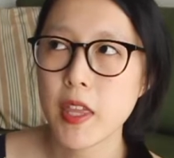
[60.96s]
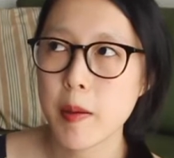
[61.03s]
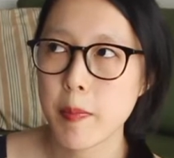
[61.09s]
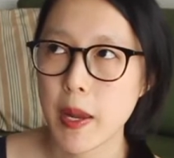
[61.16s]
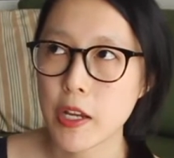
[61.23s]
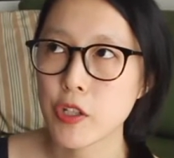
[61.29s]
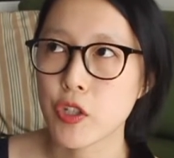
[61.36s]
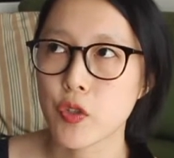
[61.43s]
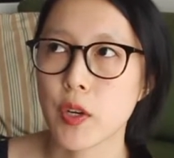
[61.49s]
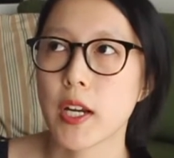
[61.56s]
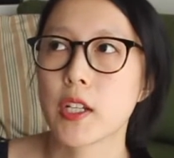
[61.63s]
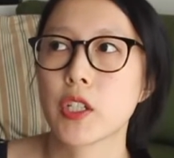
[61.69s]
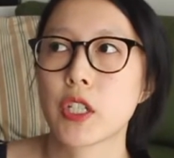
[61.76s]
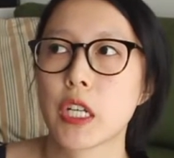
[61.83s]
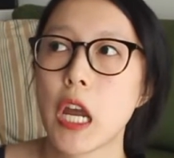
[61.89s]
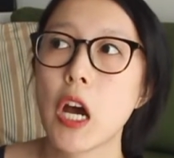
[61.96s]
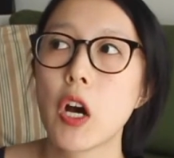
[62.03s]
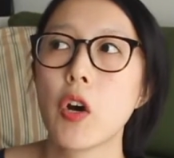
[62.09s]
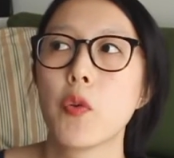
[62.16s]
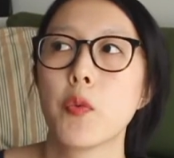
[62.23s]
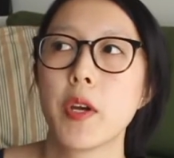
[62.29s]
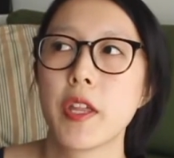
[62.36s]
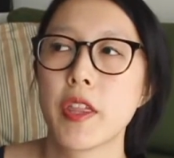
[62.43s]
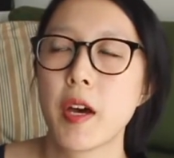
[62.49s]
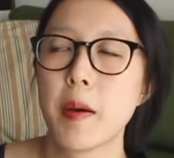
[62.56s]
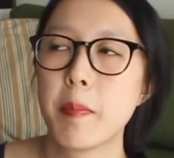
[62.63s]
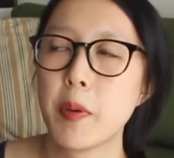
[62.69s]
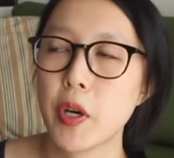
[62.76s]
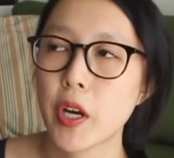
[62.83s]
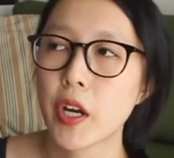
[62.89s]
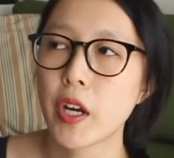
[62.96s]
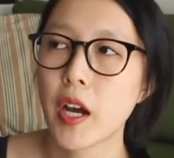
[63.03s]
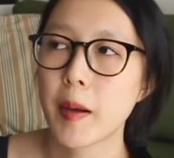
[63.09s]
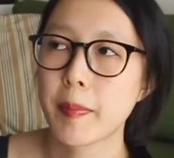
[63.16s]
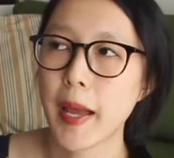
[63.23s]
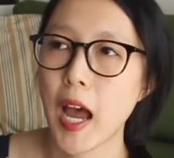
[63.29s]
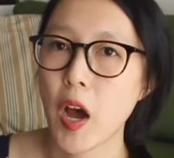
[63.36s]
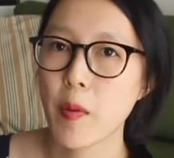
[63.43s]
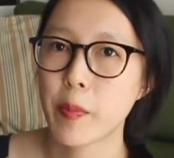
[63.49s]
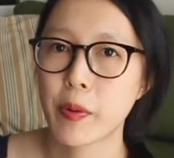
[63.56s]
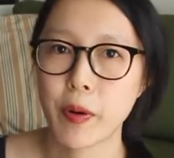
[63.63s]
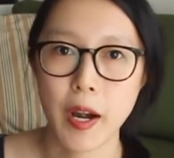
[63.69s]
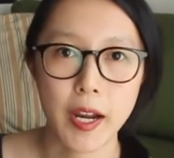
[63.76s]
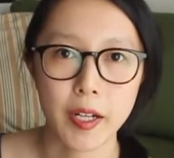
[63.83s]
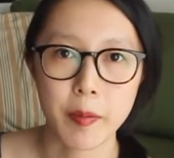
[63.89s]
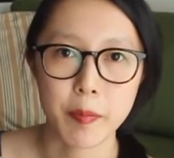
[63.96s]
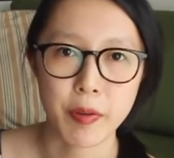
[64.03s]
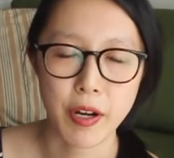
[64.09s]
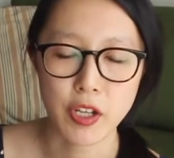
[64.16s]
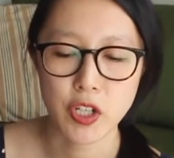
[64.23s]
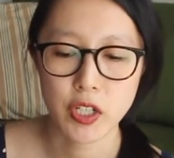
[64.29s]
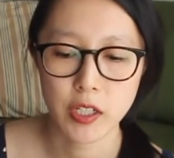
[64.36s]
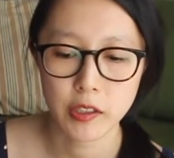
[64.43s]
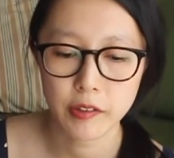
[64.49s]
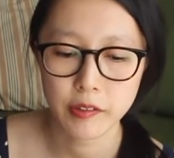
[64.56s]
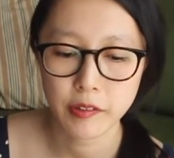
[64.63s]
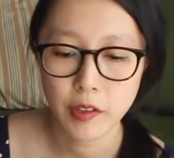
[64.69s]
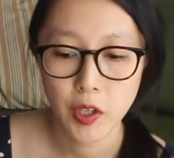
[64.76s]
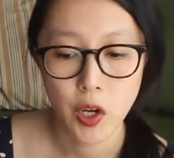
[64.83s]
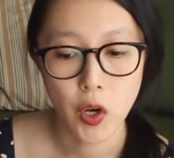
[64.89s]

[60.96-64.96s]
the best drink to go with a book about Pride and Prejudice?